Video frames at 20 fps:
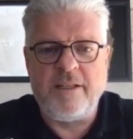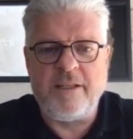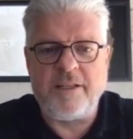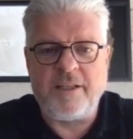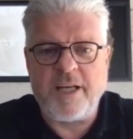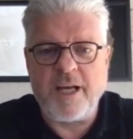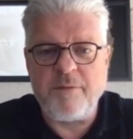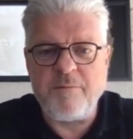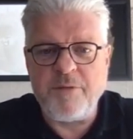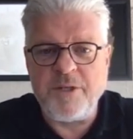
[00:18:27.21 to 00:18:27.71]
There
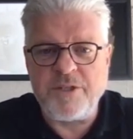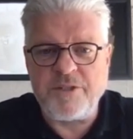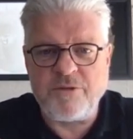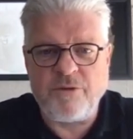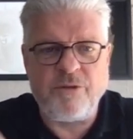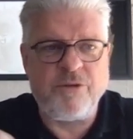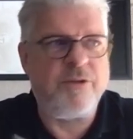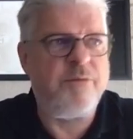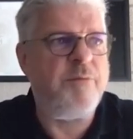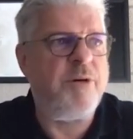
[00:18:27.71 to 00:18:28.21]
can be
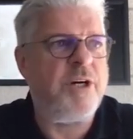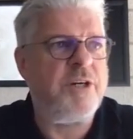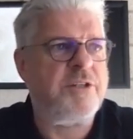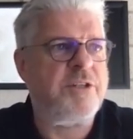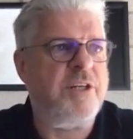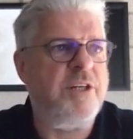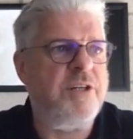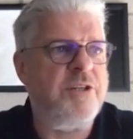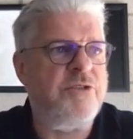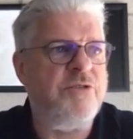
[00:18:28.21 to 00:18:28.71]
solder
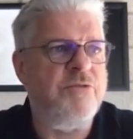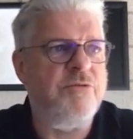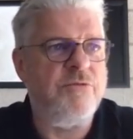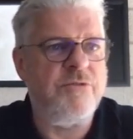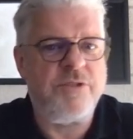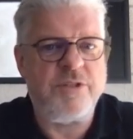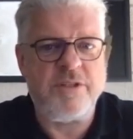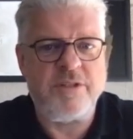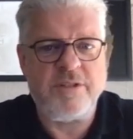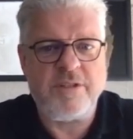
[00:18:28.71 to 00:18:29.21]
mask
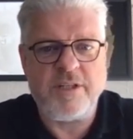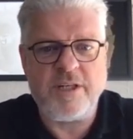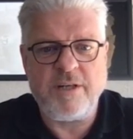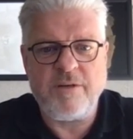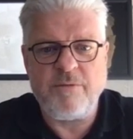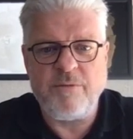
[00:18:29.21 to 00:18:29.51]
issues,